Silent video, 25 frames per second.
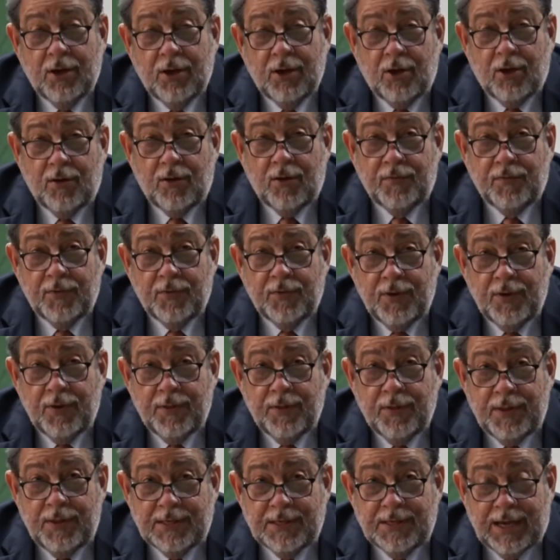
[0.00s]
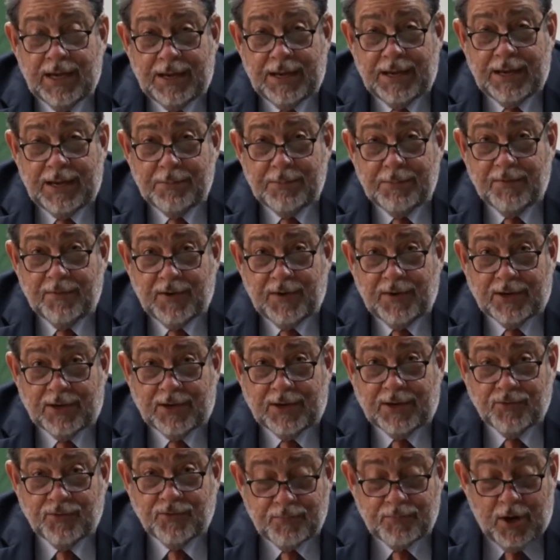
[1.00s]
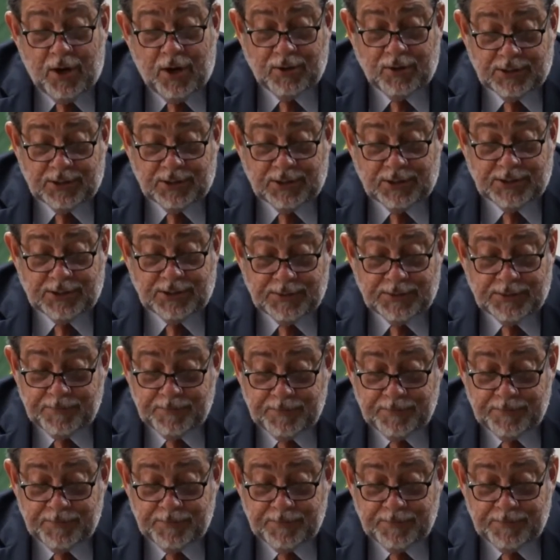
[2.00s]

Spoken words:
of these light manufacturing products.